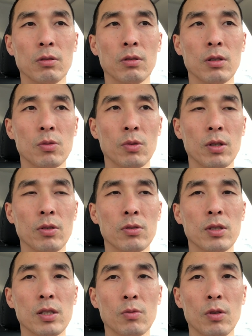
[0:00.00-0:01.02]
it's one of those
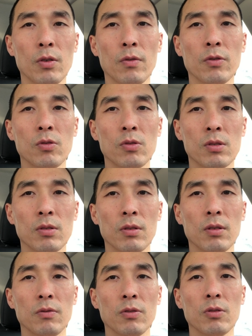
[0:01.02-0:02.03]
things where if you
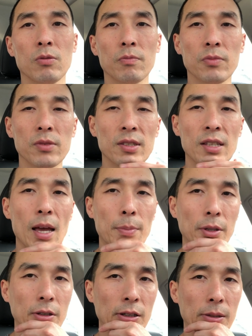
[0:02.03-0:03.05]
if you snap
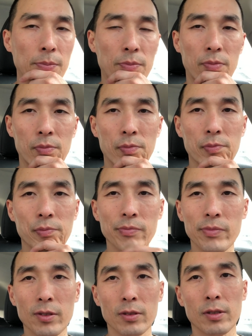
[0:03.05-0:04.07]
it up,
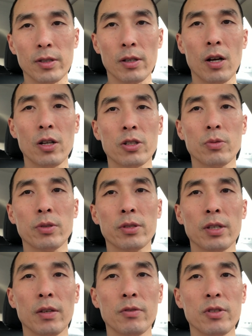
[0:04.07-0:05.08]
as the Hodge twins
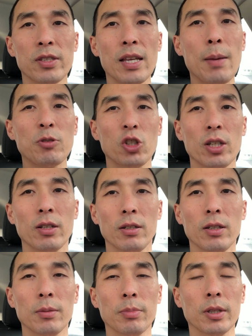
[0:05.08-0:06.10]
say, if you snap shit
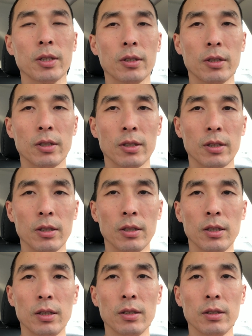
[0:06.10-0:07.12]
up,
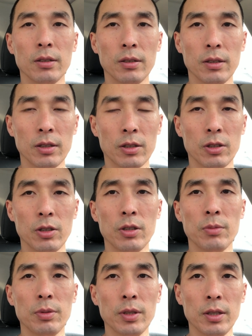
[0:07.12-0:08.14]
uh, it
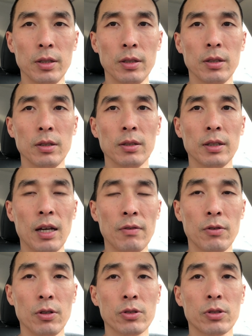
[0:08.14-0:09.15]
could be life
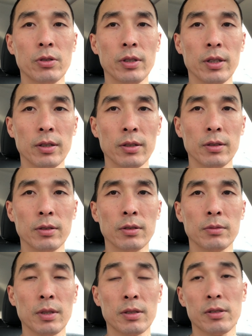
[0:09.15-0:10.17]
altering.
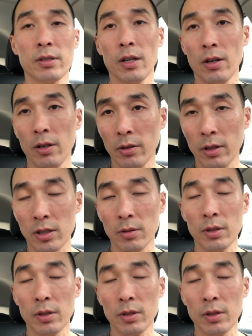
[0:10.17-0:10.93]
Uh, not to scare you, not to